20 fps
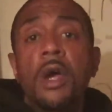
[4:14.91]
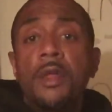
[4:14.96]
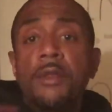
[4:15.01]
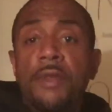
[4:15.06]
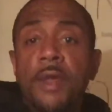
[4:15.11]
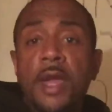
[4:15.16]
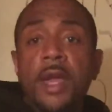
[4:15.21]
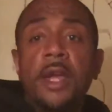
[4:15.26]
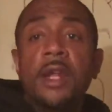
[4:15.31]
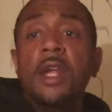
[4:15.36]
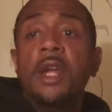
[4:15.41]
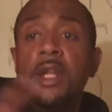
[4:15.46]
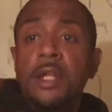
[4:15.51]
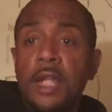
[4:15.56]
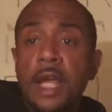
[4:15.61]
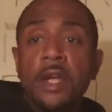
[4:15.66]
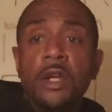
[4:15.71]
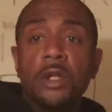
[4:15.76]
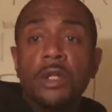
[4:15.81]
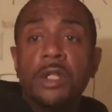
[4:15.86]
Then
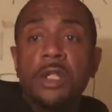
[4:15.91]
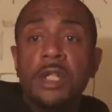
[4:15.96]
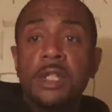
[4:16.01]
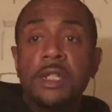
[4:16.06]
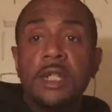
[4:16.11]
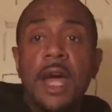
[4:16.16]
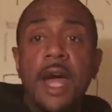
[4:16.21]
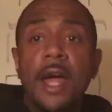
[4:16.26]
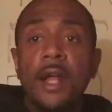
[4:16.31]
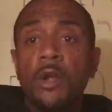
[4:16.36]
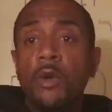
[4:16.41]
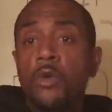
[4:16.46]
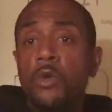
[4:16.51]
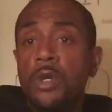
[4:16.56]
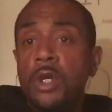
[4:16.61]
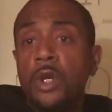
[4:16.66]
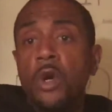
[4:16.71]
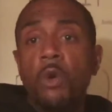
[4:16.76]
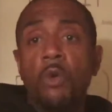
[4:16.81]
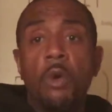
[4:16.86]
they couldn't decide who
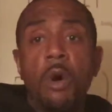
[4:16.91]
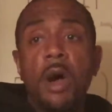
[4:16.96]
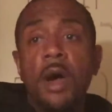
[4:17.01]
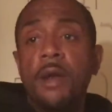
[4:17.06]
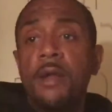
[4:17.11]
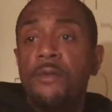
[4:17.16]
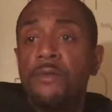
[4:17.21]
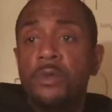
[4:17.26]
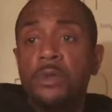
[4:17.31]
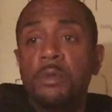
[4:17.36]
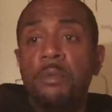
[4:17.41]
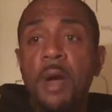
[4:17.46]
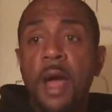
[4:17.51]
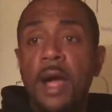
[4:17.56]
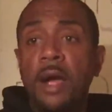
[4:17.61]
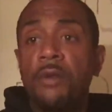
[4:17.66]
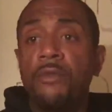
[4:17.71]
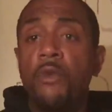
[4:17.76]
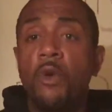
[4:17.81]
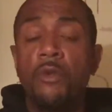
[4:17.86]
to go on if it was
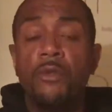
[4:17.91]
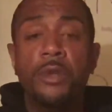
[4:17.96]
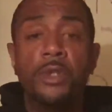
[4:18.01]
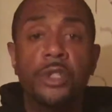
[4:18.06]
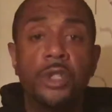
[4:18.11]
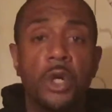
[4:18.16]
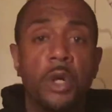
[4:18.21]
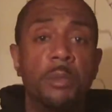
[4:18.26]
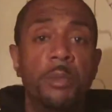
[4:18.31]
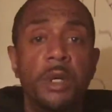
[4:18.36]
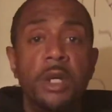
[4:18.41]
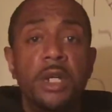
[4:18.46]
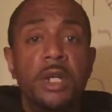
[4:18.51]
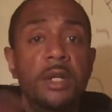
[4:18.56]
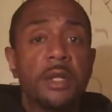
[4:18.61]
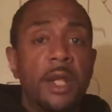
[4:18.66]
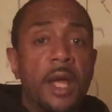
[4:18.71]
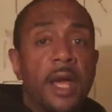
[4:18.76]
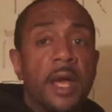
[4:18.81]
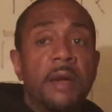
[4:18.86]
back and forth with
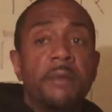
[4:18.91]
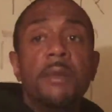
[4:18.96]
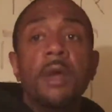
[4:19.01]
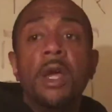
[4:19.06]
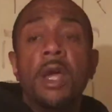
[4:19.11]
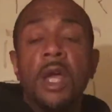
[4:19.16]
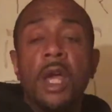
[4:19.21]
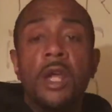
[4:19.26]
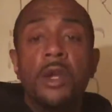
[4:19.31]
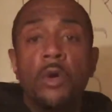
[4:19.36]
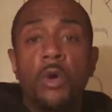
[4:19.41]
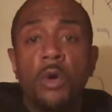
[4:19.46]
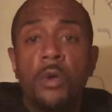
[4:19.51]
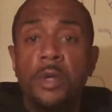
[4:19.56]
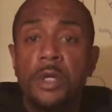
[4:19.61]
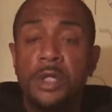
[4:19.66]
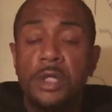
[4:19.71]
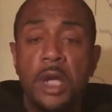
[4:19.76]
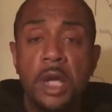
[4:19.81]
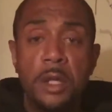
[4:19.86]
Germany, then and all
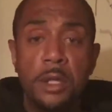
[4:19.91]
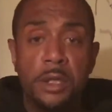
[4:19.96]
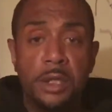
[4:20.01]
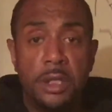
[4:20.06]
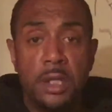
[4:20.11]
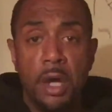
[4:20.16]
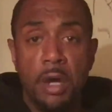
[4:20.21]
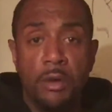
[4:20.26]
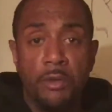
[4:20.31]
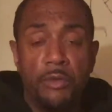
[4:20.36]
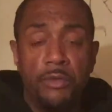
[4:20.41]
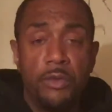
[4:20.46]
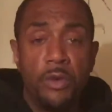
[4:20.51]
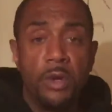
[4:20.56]
this other stuff.